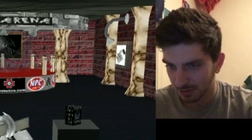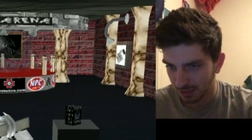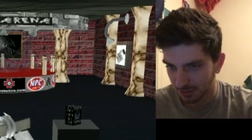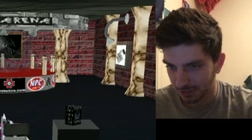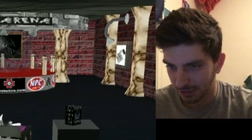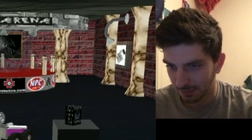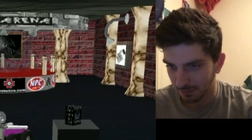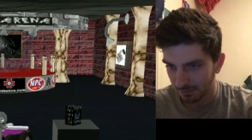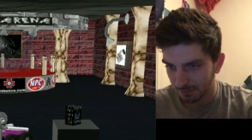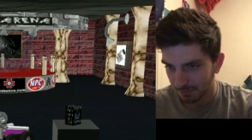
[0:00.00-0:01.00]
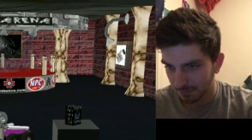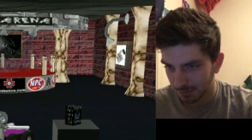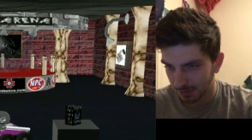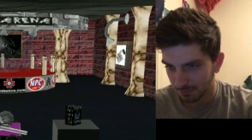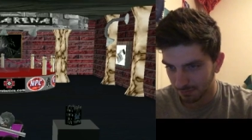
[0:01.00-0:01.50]
I don't know.
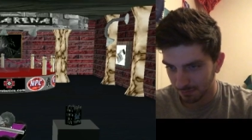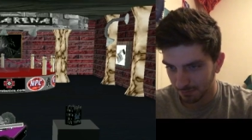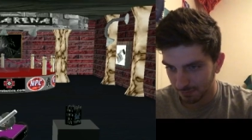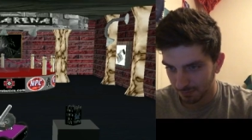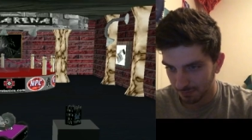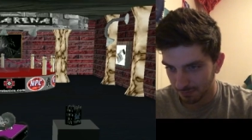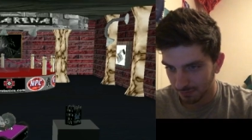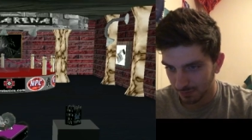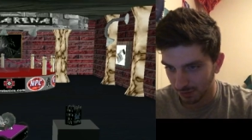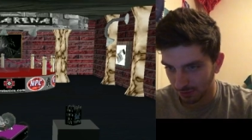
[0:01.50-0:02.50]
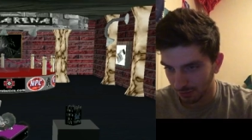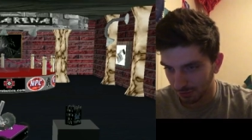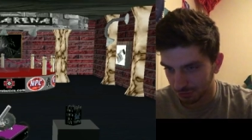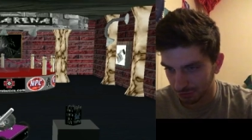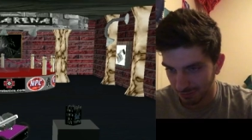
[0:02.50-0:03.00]
But, cute
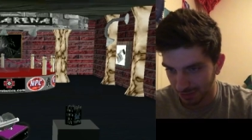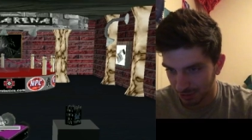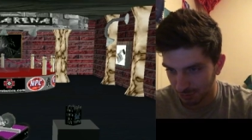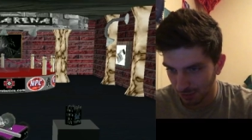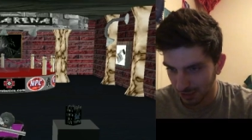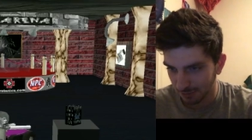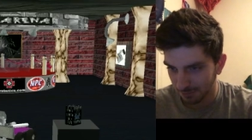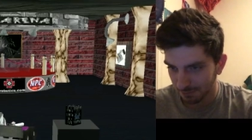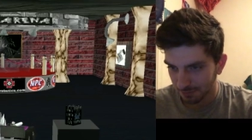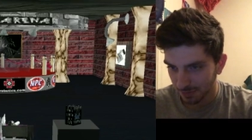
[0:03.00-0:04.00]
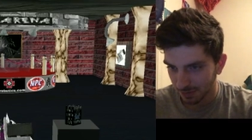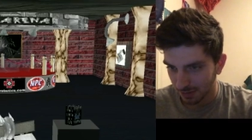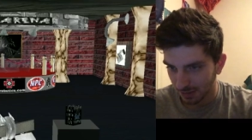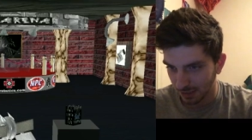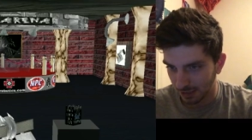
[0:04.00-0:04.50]
little Shreemek as well.
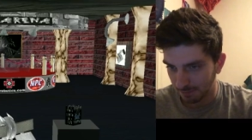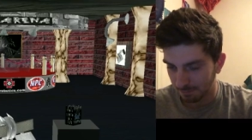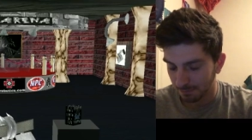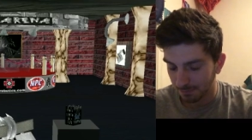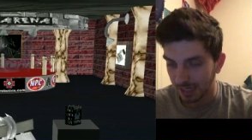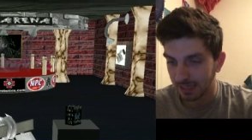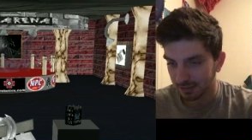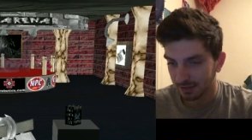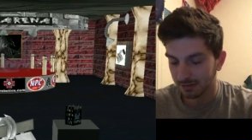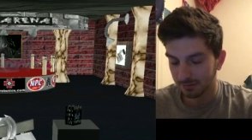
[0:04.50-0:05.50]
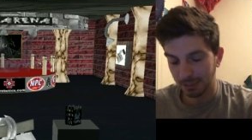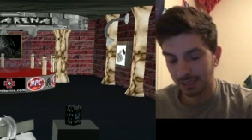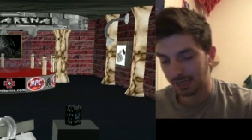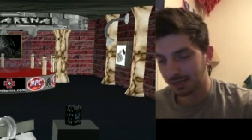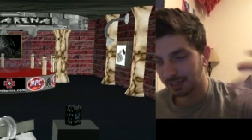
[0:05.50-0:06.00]
Um, and
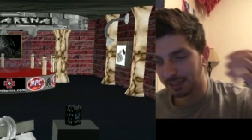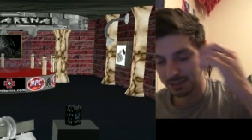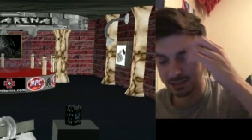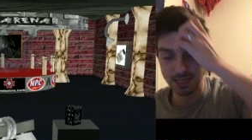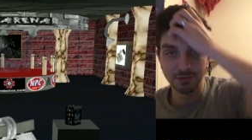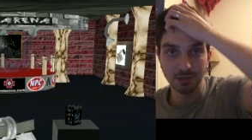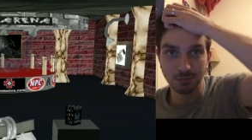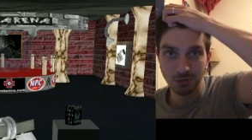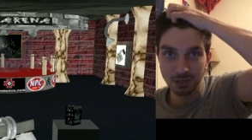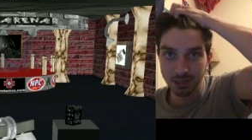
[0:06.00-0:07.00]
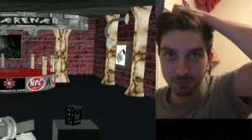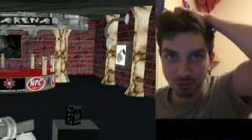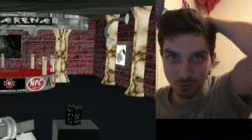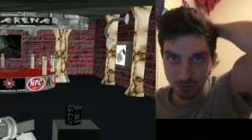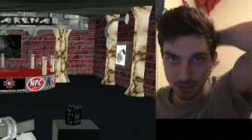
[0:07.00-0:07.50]
went, I think, 7 and 1 in
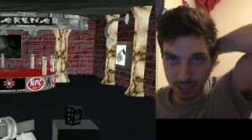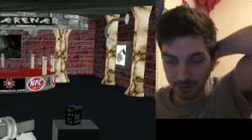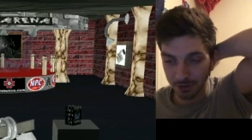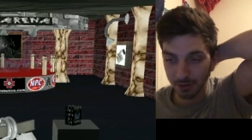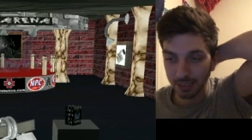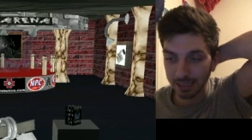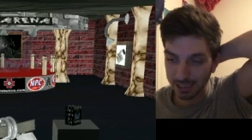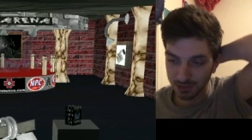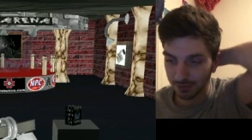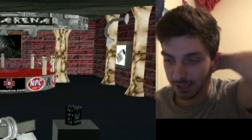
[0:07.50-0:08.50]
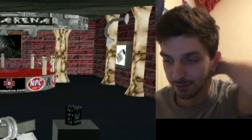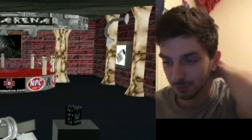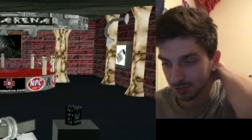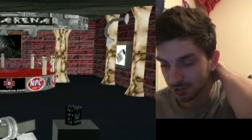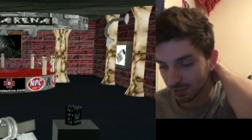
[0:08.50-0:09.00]
recording. I don't know. That last fight
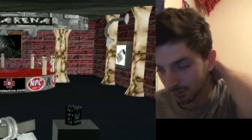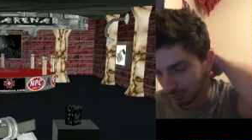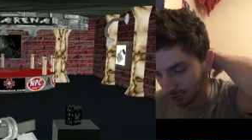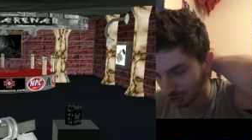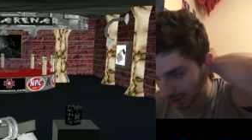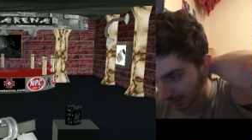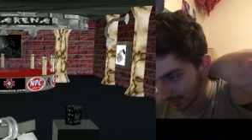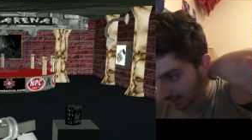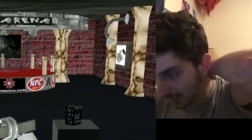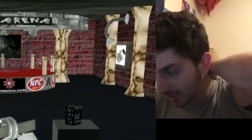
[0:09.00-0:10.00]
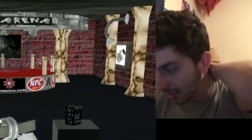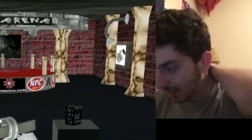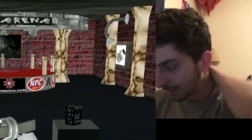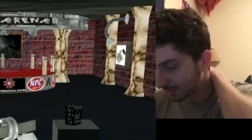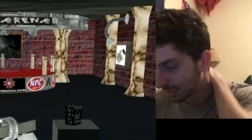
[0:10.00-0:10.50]
was horseshit.
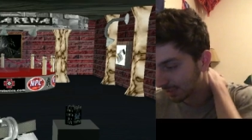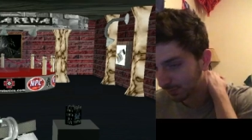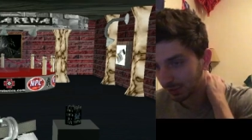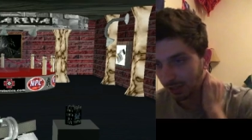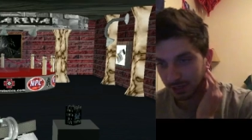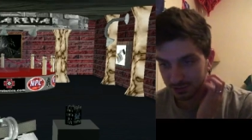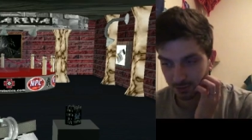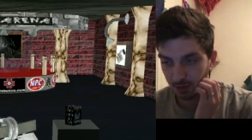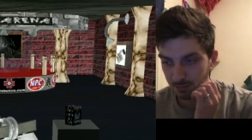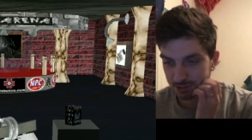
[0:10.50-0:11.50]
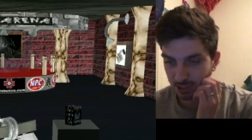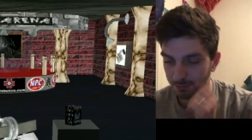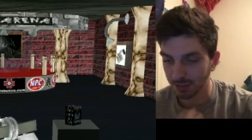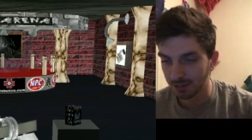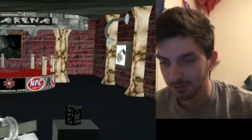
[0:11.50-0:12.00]
And that was the last one he lost. So almost
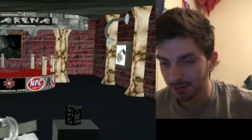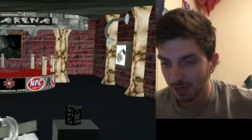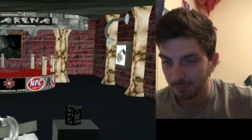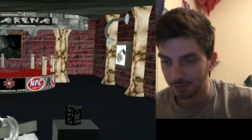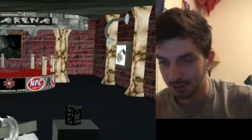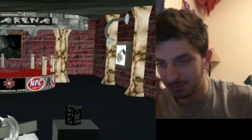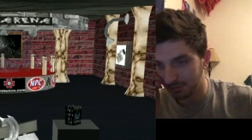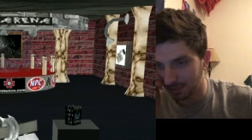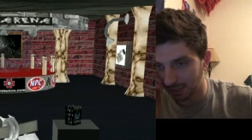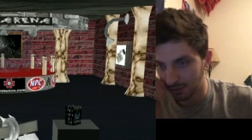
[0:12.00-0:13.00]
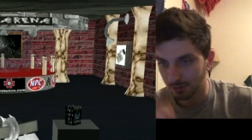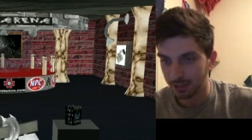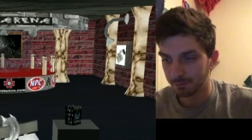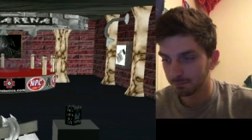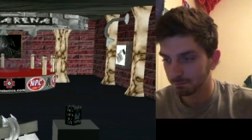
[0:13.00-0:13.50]
unbeaten, but not quite.